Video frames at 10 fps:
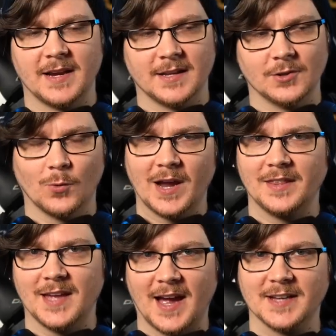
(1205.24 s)
making, the
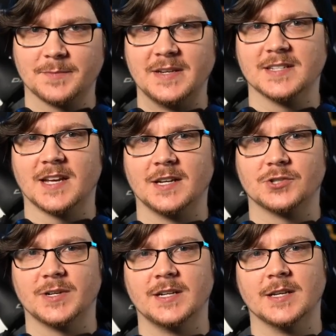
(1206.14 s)
way the ISB is kind
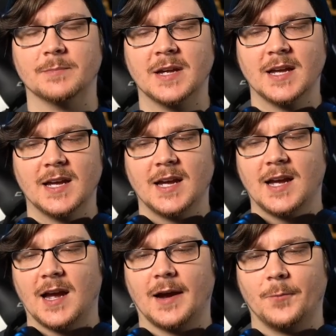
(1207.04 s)
of treating him
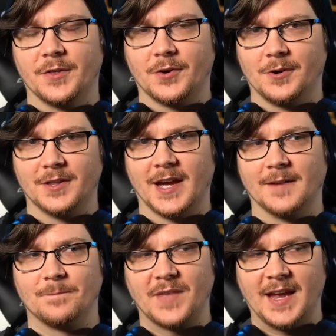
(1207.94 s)
with all
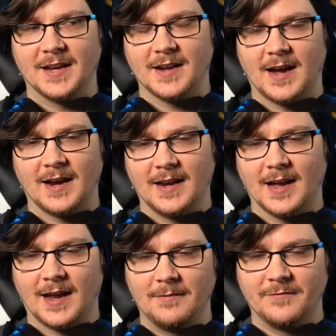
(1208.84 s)
that. And
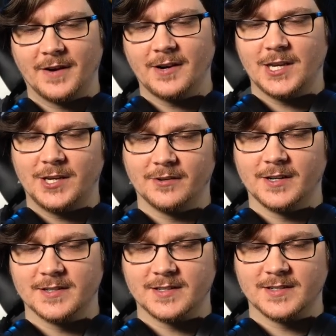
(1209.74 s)
I'm very
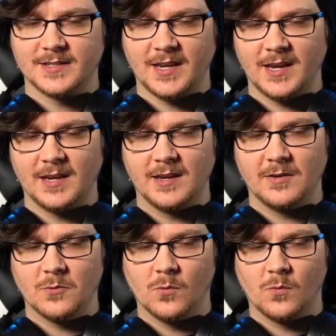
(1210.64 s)
curious to
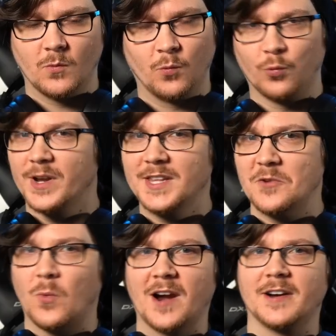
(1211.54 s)
see
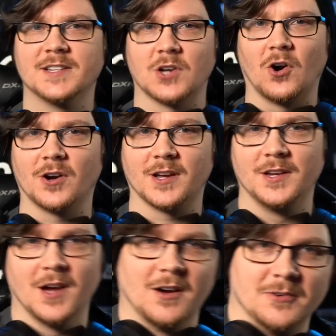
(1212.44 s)
really where his arc
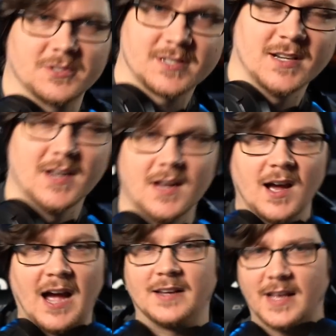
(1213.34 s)
goes.
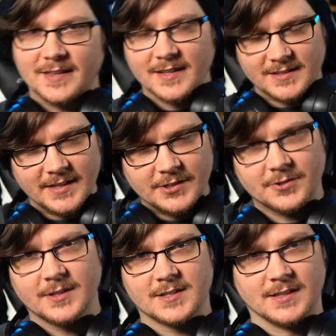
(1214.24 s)
I like that
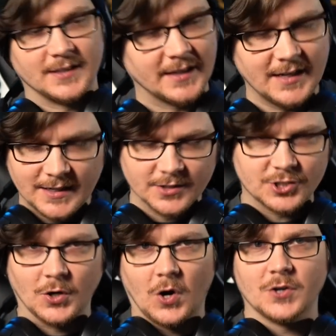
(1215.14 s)
Deidre is leading
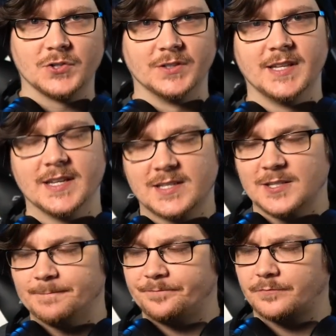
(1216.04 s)
the charge on
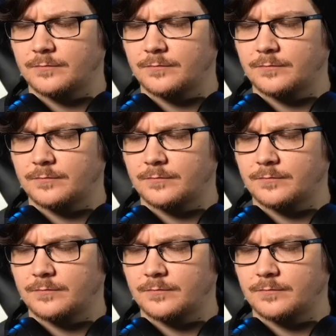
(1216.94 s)
this